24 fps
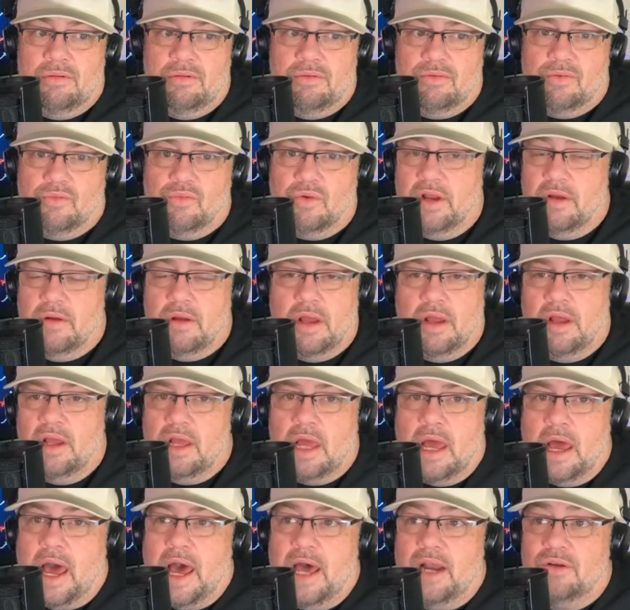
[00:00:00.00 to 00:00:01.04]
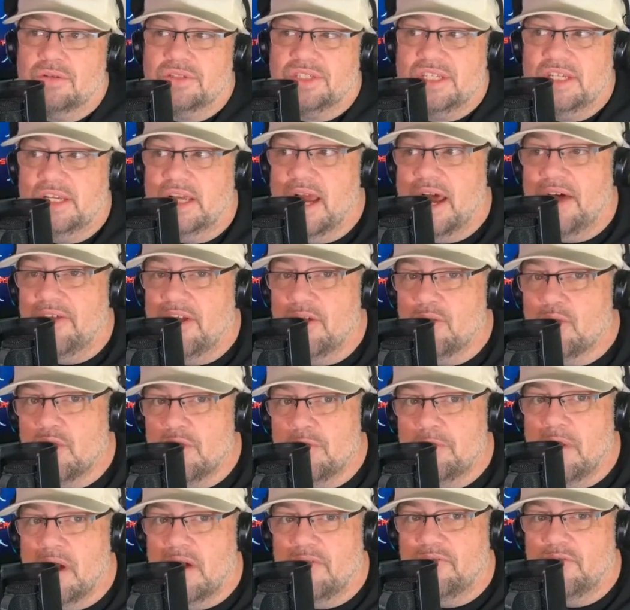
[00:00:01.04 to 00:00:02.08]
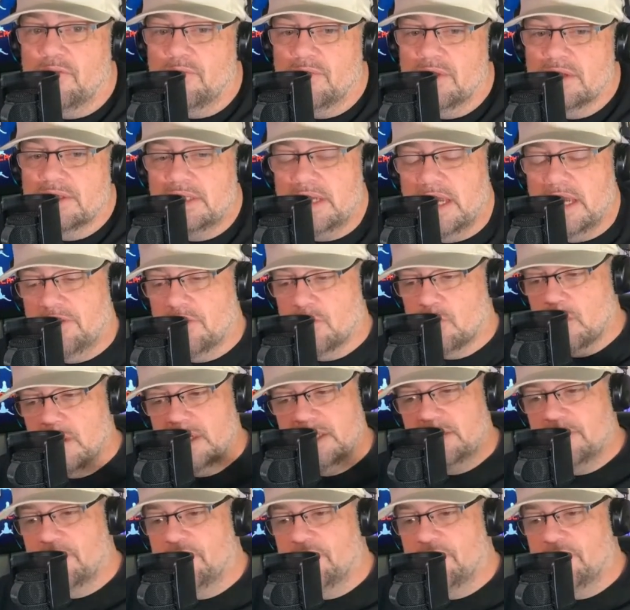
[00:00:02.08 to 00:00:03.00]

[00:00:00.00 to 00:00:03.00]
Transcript: I don't see how they rebound from this. And the reason